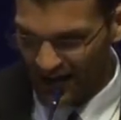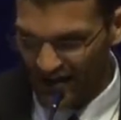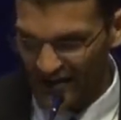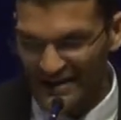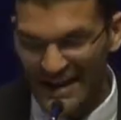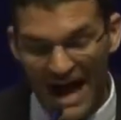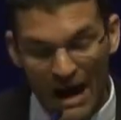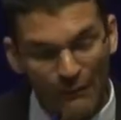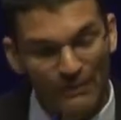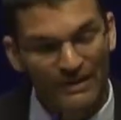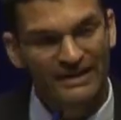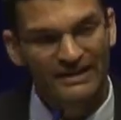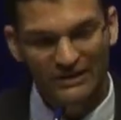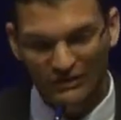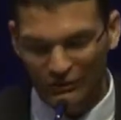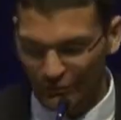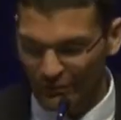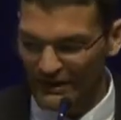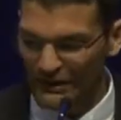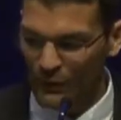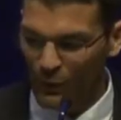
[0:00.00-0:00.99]
now we can
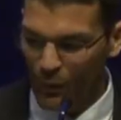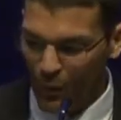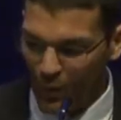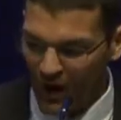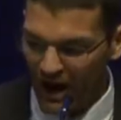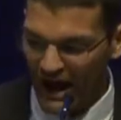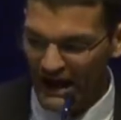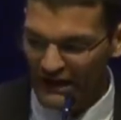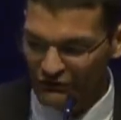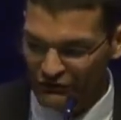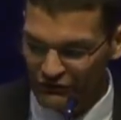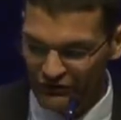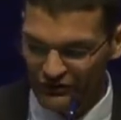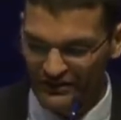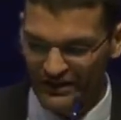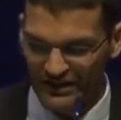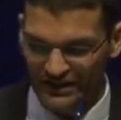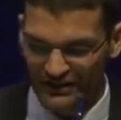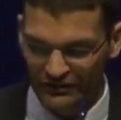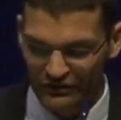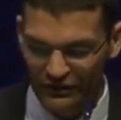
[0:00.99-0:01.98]
explain why truth
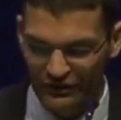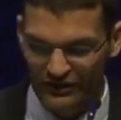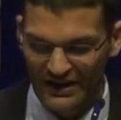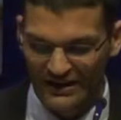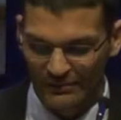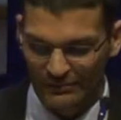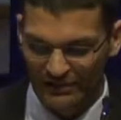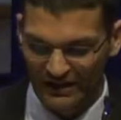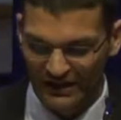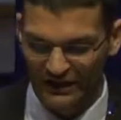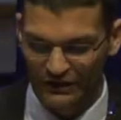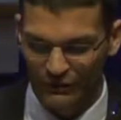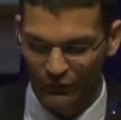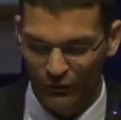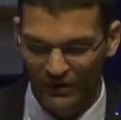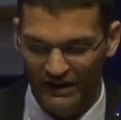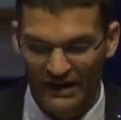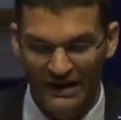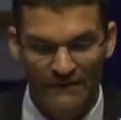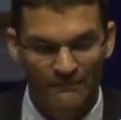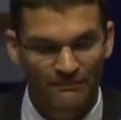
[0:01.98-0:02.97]
seeking is good and
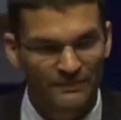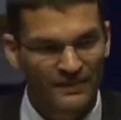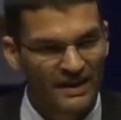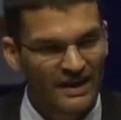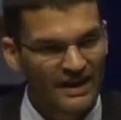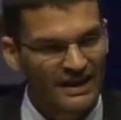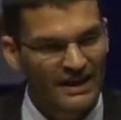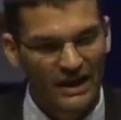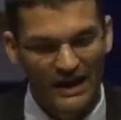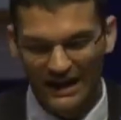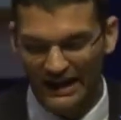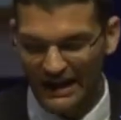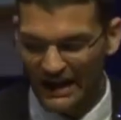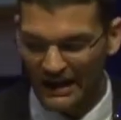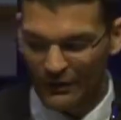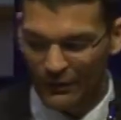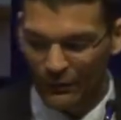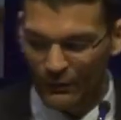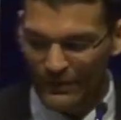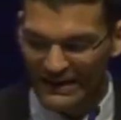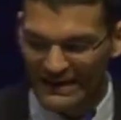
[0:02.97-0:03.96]
obligatory. You know,
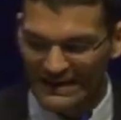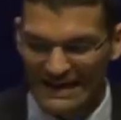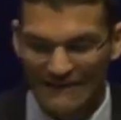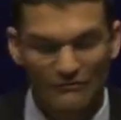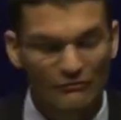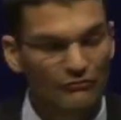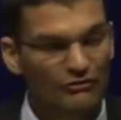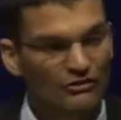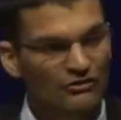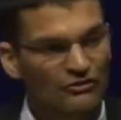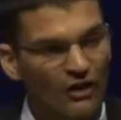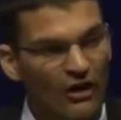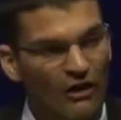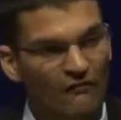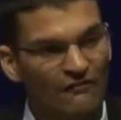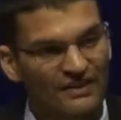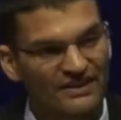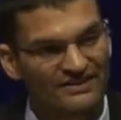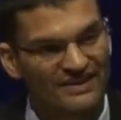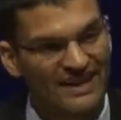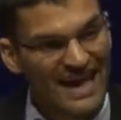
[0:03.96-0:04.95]
and, and, we can even
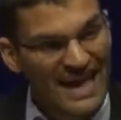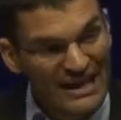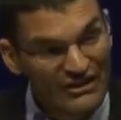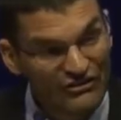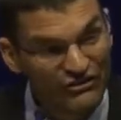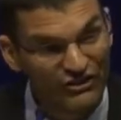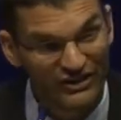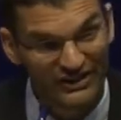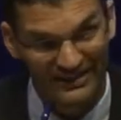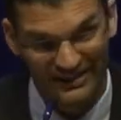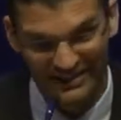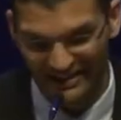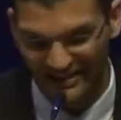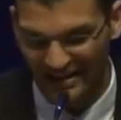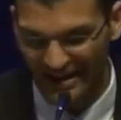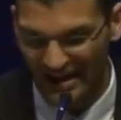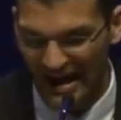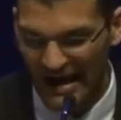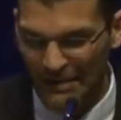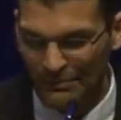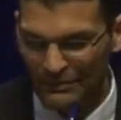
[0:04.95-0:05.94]
resolve the tension
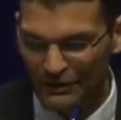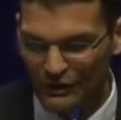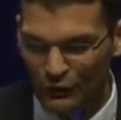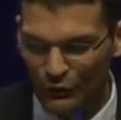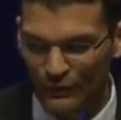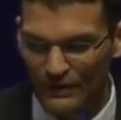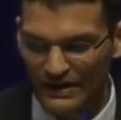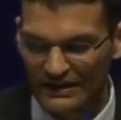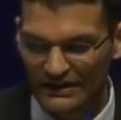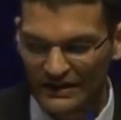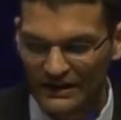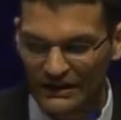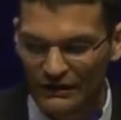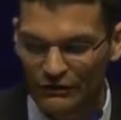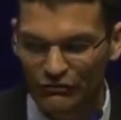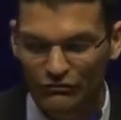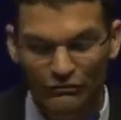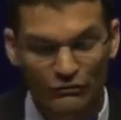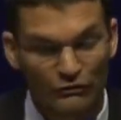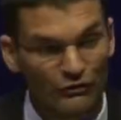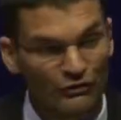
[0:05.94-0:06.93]
between
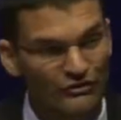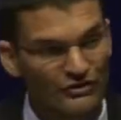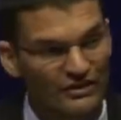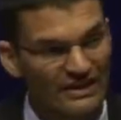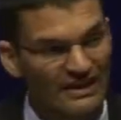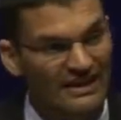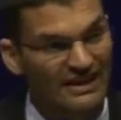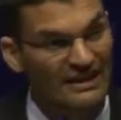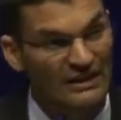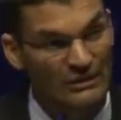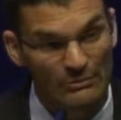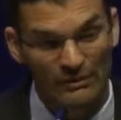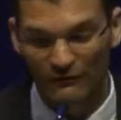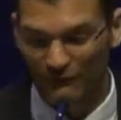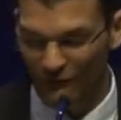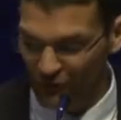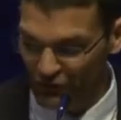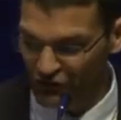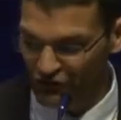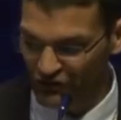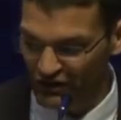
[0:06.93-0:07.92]
truth seeking and human
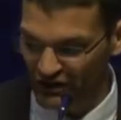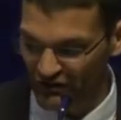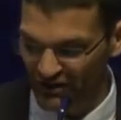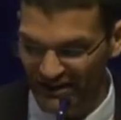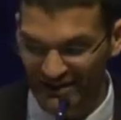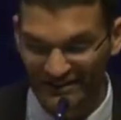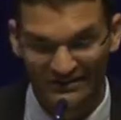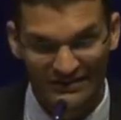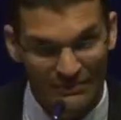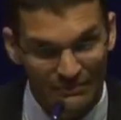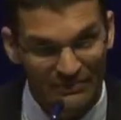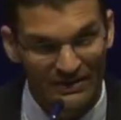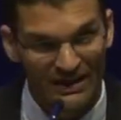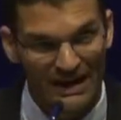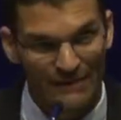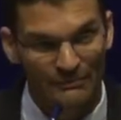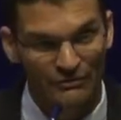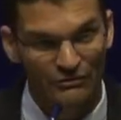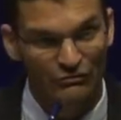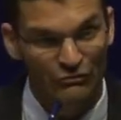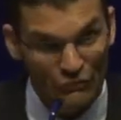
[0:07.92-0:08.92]
flourishing, right? Because
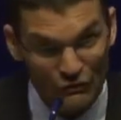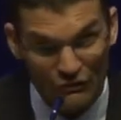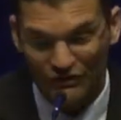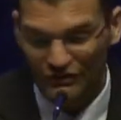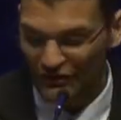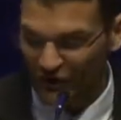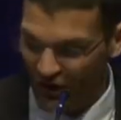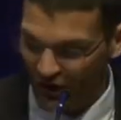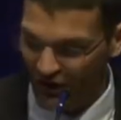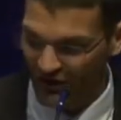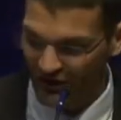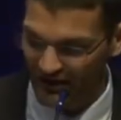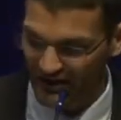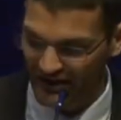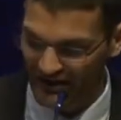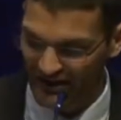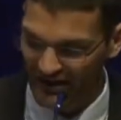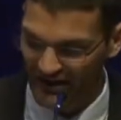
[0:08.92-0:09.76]
sometimes truth is hard.